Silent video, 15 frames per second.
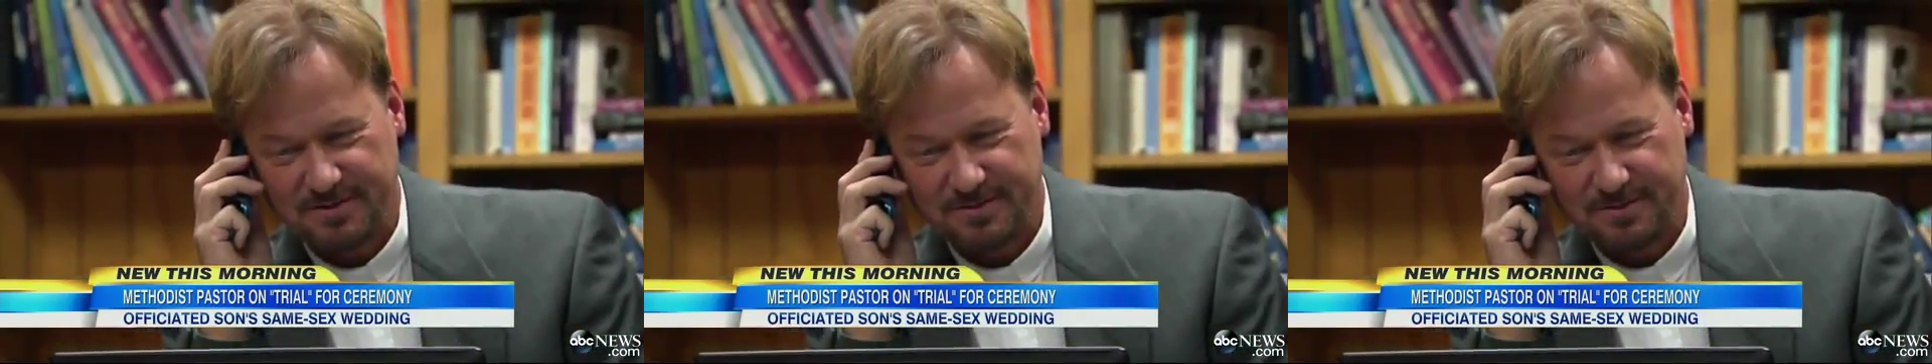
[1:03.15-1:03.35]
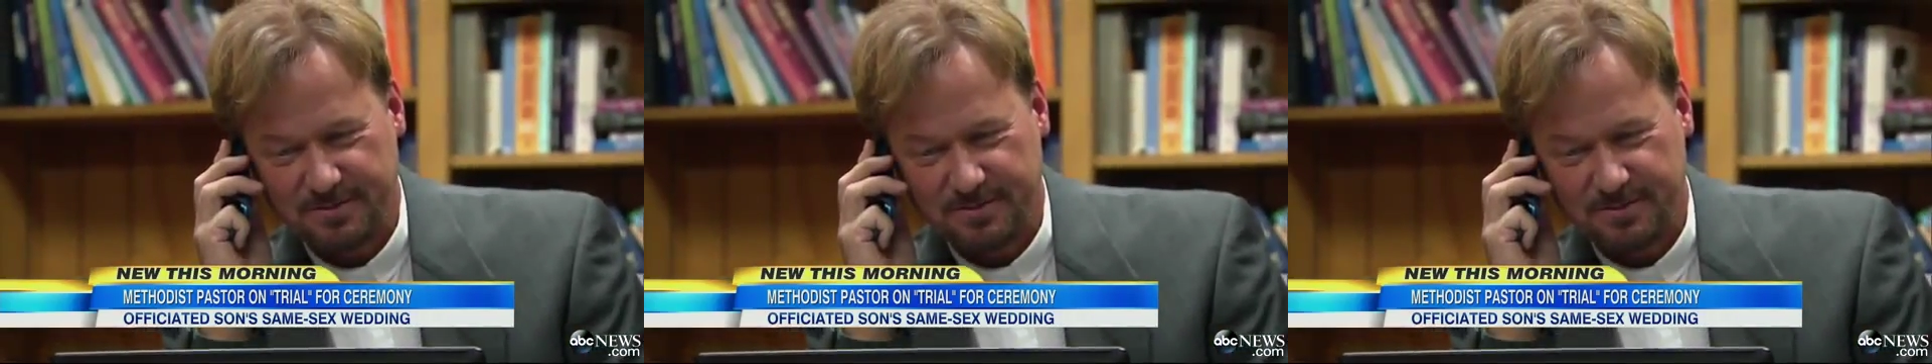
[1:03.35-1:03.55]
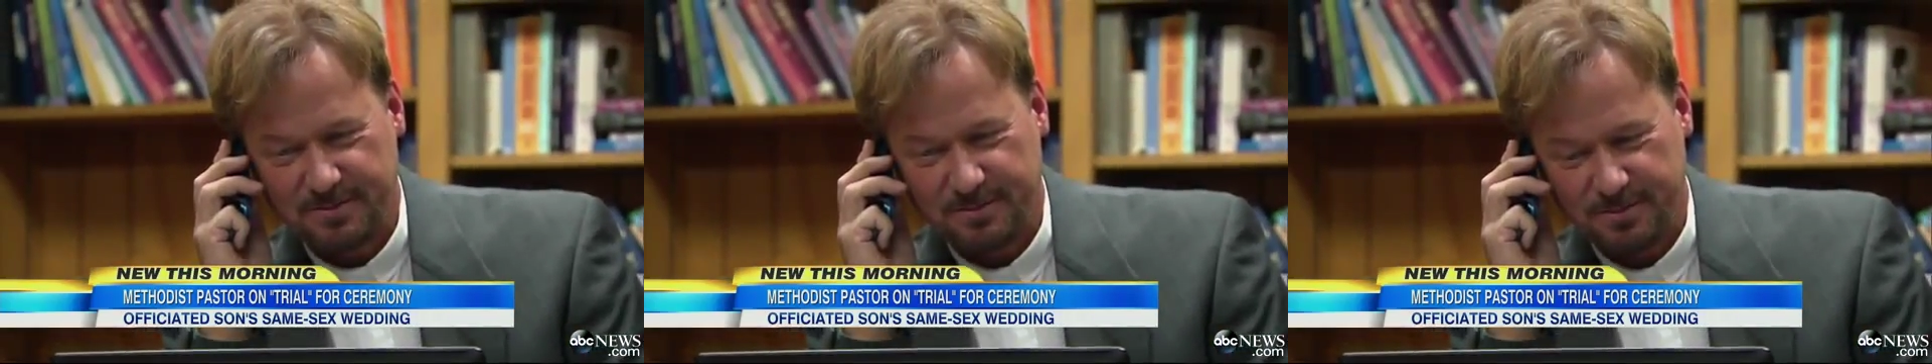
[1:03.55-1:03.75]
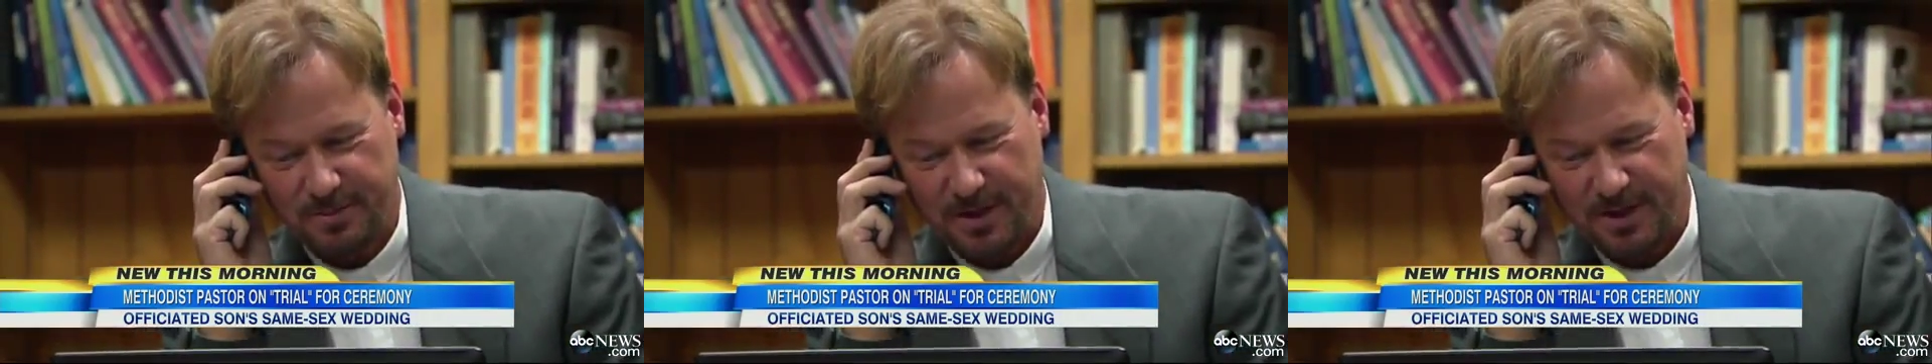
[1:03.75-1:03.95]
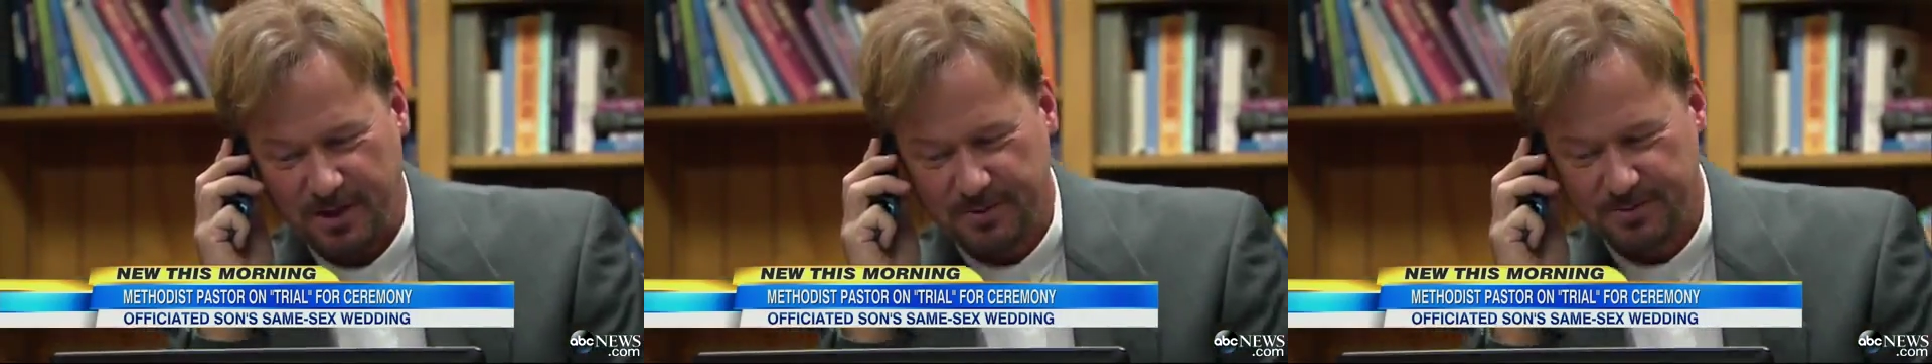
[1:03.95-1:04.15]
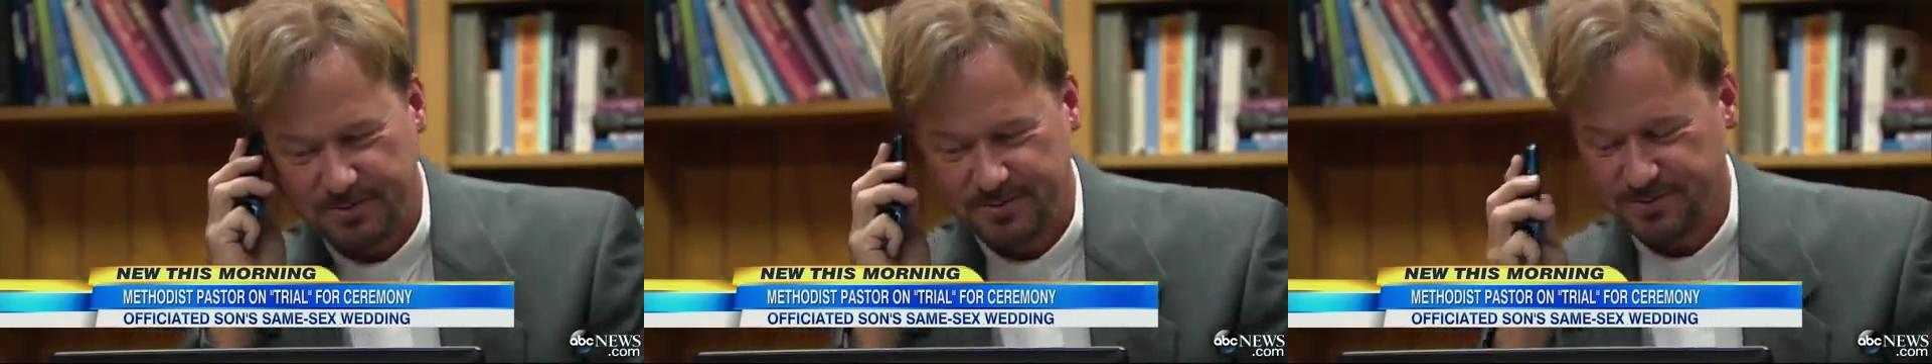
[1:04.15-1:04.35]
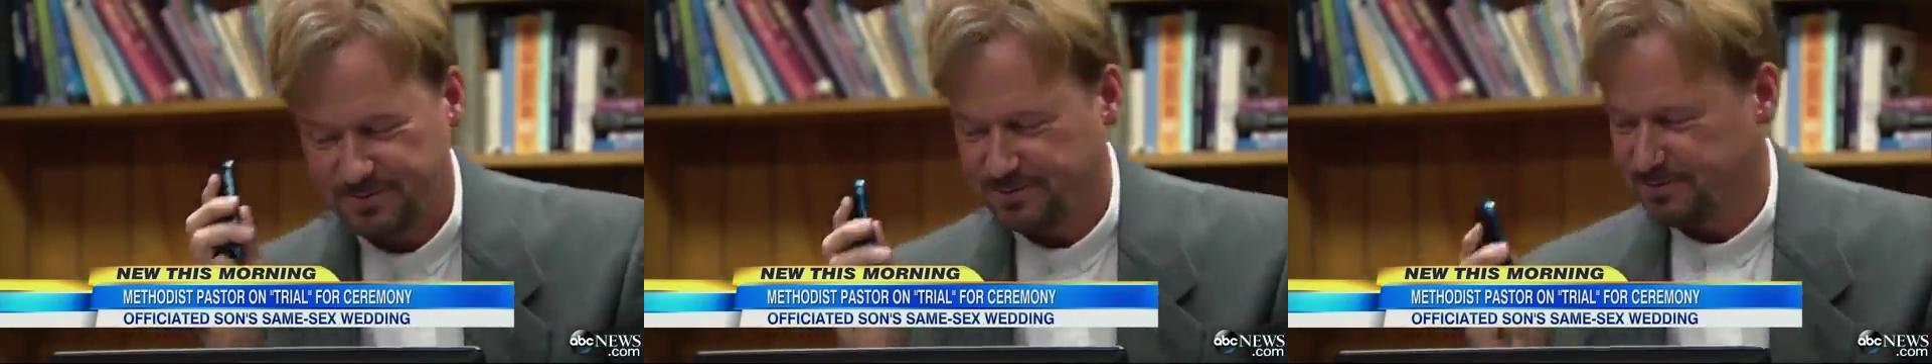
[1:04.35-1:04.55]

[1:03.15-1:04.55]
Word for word: and they did nothing to stop